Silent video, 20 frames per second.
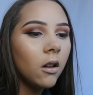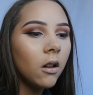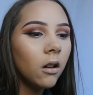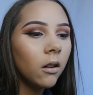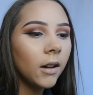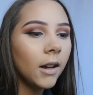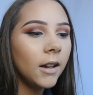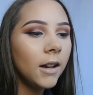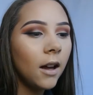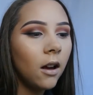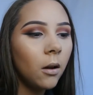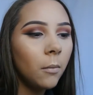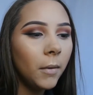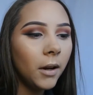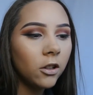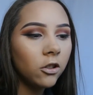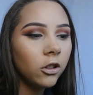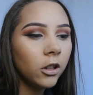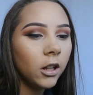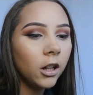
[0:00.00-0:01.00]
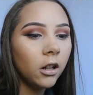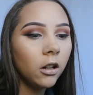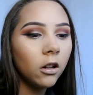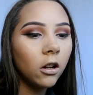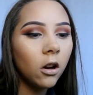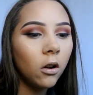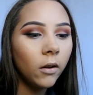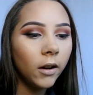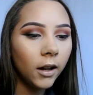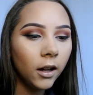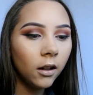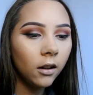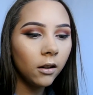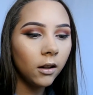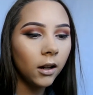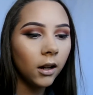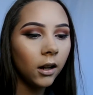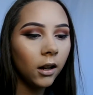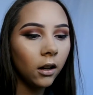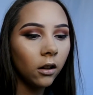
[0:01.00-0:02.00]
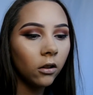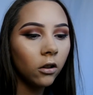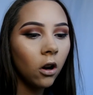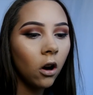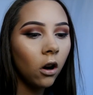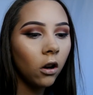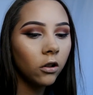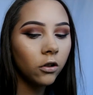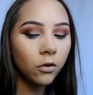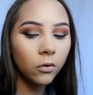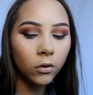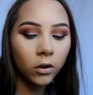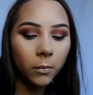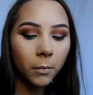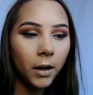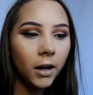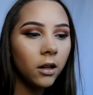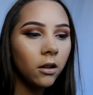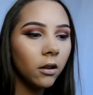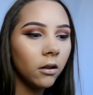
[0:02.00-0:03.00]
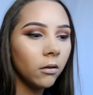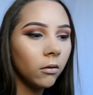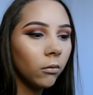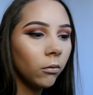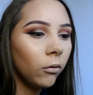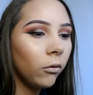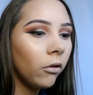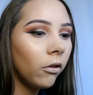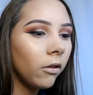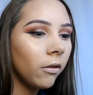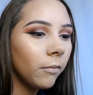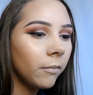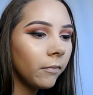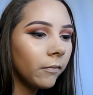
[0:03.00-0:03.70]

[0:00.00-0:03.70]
Okay, now I'm actually going to go in and contour my nose.